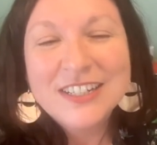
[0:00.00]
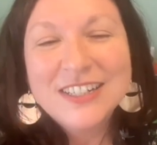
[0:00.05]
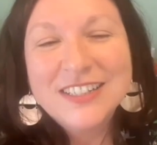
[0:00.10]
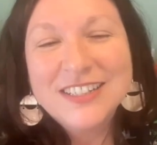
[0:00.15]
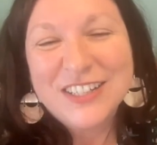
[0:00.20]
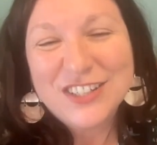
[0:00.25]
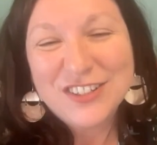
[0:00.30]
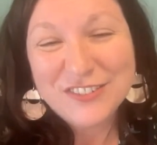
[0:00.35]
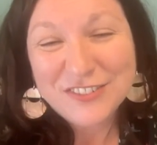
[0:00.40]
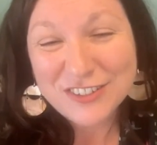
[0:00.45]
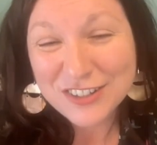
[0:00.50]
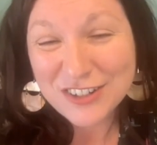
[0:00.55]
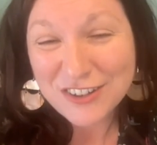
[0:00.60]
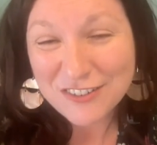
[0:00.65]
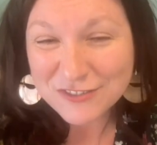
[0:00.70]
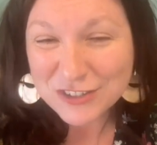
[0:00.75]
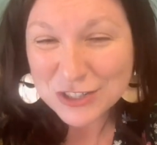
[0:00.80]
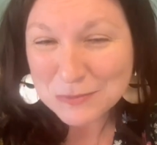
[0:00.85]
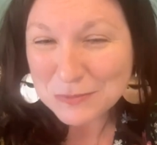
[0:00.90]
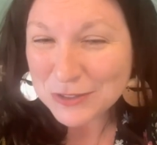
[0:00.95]
that you feel
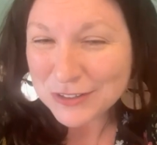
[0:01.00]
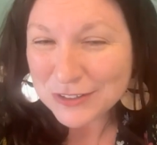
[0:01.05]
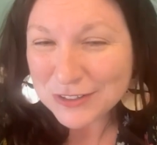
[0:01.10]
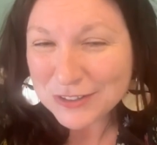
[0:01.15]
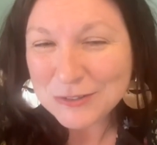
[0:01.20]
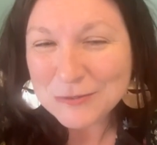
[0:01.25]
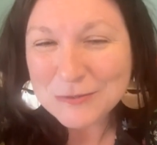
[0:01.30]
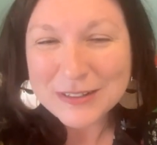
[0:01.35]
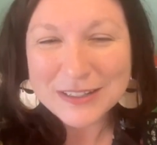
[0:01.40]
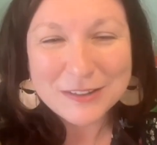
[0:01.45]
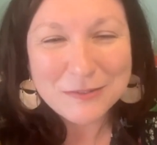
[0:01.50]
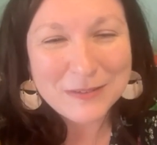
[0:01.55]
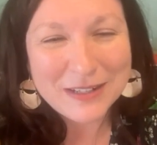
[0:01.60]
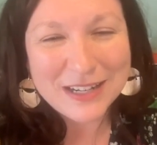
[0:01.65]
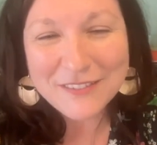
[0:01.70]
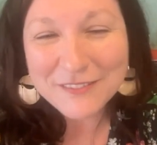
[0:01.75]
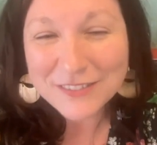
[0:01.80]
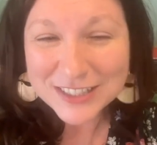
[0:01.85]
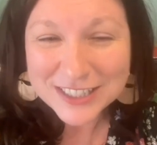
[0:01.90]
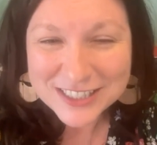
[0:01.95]
comfortable with
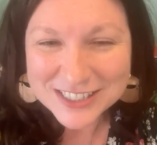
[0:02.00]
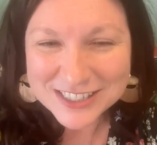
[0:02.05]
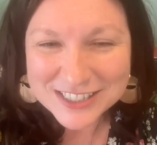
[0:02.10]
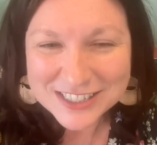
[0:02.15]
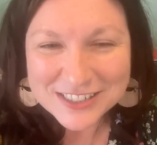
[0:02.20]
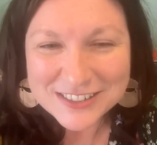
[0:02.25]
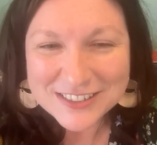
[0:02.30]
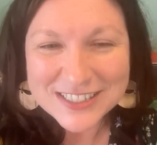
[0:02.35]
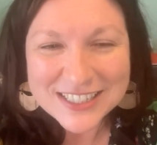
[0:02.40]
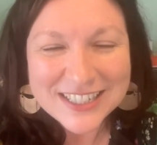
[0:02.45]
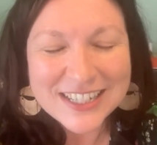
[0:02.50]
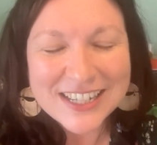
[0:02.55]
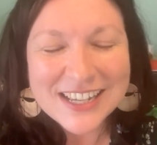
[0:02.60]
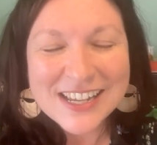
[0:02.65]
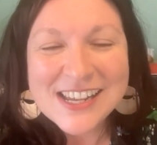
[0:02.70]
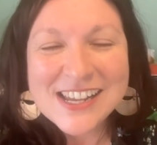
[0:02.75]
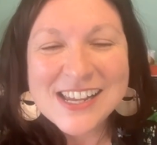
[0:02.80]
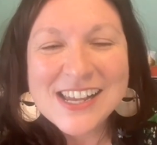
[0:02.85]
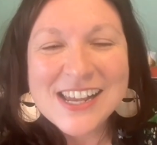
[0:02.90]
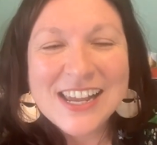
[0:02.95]
whatever you're doing.
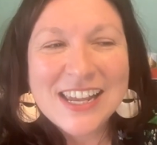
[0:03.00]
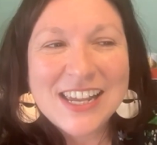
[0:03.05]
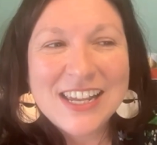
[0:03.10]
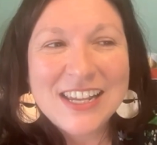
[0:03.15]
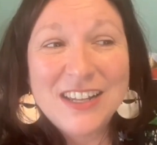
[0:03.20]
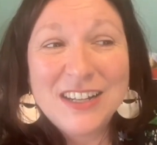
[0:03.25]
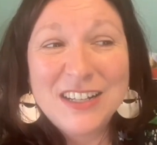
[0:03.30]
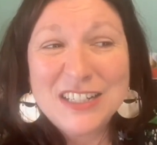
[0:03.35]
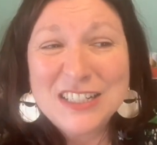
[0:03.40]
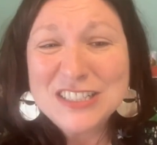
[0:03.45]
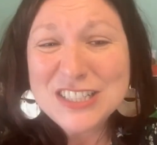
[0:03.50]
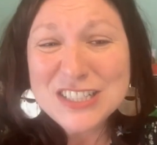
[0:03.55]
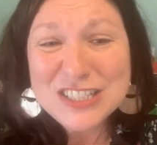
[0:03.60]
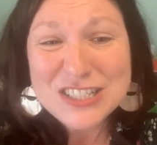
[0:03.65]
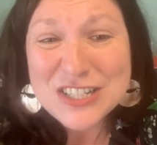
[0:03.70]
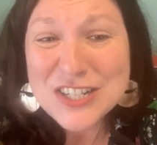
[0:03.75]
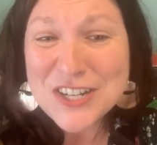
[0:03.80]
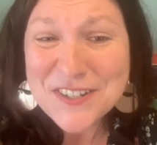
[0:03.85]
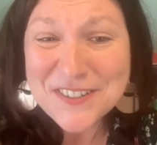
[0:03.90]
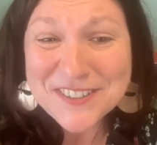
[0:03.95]
And
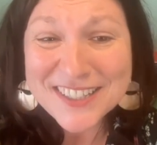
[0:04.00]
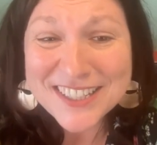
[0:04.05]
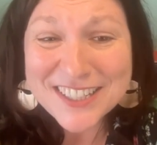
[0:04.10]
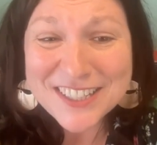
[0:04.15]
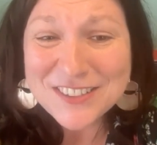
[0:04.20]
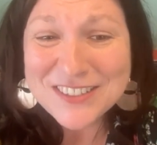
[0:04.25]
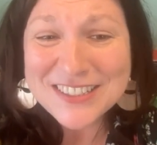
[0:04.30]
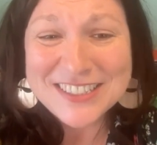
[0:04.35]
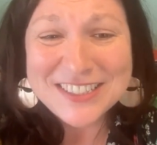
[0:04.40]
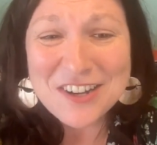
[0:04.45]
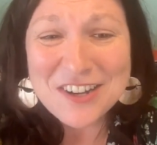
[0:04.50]
just know that you can